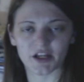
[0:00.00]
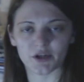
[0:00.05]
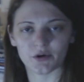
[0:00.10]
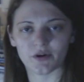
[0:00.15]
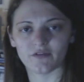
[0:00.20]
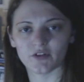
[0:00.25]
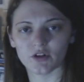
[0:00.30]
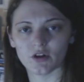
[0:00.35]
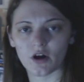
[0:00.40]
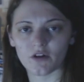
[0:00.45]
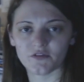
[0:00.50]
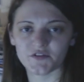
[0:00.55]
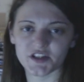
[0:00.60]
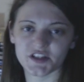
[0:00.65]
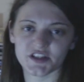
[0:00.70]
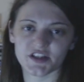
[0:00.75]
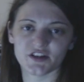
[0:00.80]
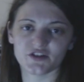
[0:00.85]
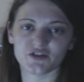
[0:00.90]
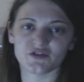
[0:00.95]
Like, you have a lot of
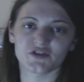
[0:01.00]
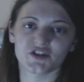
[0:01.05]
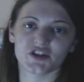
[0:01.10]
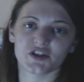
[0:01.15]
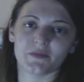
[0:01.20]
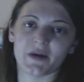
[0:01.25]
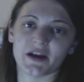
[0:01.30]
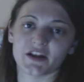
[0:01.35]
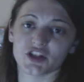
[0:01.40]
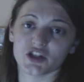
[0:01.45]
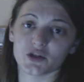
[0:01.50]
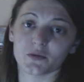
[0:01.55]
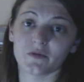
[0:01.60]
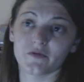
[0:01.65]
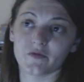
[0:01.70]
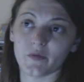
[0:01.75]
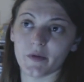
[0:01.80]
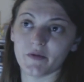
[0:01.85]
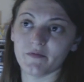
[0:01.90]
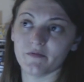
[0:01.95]
decisions to make,
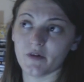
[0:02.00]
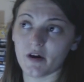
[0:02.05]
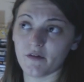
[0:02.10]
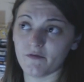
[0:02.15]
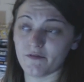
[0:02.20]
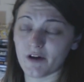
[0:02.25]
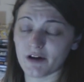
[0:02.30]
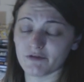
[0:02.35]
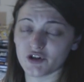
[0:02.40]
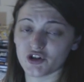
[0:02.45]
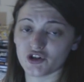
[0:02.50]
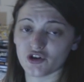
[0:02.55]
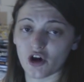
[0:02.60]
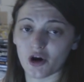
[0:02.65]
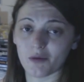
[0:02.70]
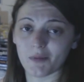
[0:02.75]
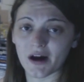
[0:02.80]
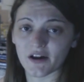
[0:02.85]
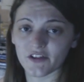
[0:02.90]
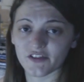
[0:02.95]
some of them in a very
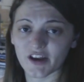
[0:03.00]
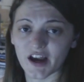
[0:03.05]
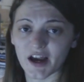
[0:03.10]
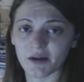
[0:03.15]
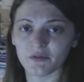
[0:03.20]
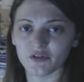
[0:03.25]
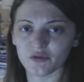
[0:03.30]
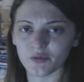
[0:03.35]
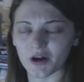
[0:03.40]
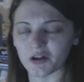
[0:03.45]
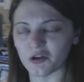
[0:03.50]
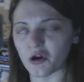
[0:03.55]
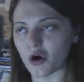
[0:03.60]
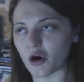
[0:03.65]
short amount of time as well,